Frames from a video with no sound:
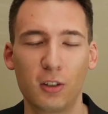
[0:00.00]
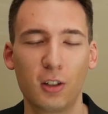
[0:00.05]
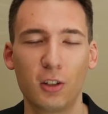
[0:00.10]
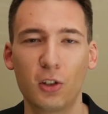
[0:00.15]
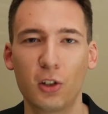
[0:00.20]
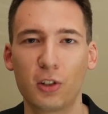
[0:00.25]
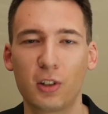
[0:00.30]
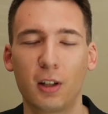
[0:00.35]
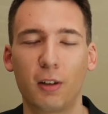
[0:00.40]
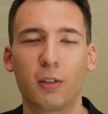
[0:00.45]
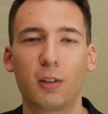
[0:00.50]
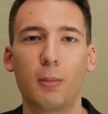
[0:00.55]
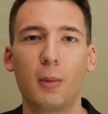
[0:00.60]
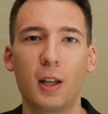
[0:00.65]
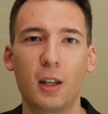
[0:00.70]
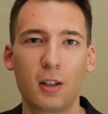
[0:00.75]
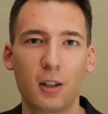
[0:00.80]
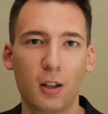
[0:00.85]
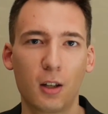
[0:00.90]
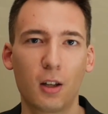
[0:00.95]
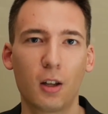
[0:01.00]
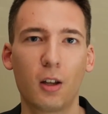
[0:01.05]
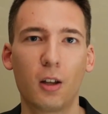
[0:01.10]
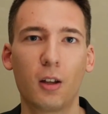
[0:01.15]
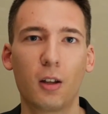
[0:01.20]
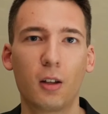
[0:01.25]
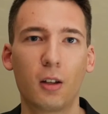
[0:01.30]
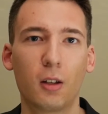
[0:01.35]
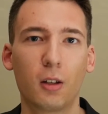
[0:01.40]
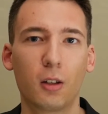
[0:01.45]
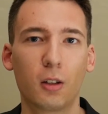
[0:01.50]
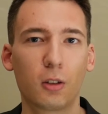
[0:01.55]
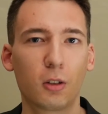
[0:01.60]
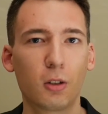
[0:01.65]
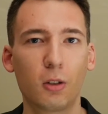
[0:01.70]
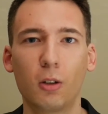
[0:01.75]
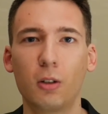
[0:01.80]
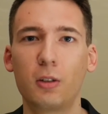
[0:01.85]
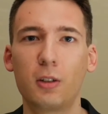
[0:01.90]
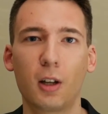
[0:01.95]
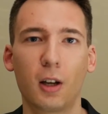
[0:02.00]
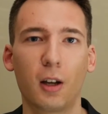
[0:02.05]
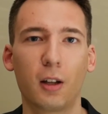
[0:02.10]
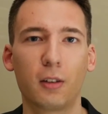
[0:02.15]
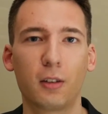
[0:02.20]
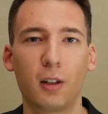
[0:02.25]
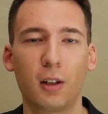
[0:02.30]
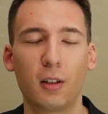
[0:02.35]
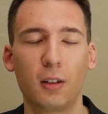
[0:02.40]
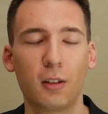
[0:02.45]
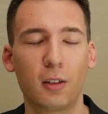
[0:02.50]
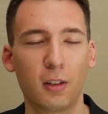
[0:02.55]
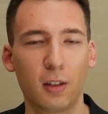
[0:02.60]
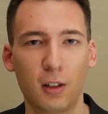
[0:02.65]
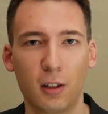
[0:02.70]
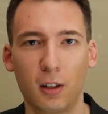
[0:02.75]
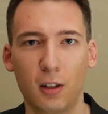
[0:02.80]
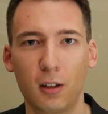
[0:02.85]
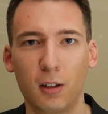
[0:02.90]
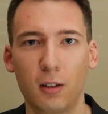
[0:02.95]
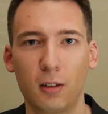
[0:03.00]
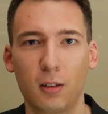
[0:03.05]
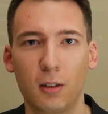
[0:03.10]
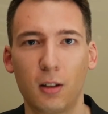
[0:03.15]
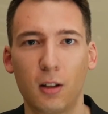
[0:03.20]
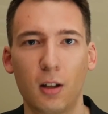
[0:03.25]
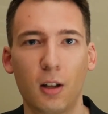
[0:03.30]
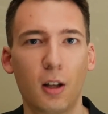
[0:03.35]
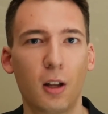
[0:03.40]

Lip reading: You just have to make good content, and